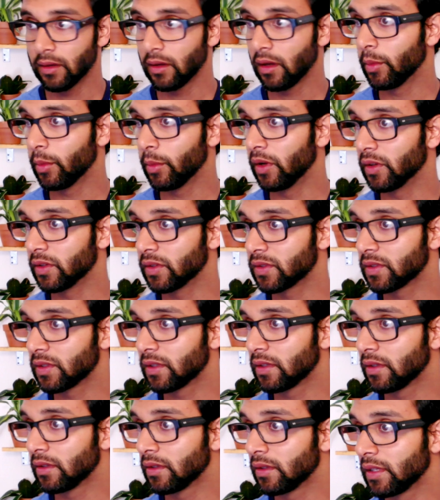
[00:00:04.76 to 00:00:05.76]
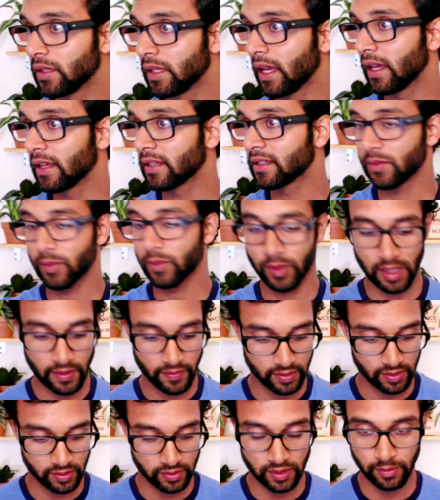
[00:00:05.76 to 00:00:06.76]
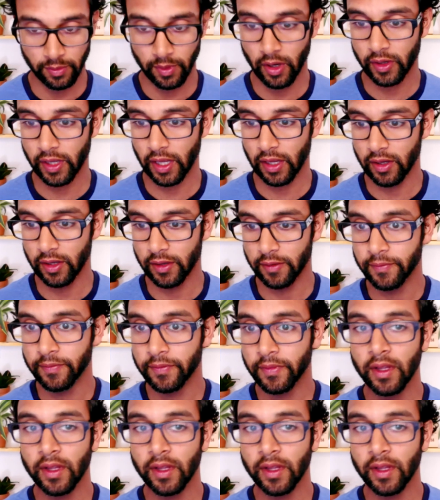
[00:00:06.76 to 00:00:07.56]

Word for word: Almost. Yes, we're live on YouTube. Okay, good.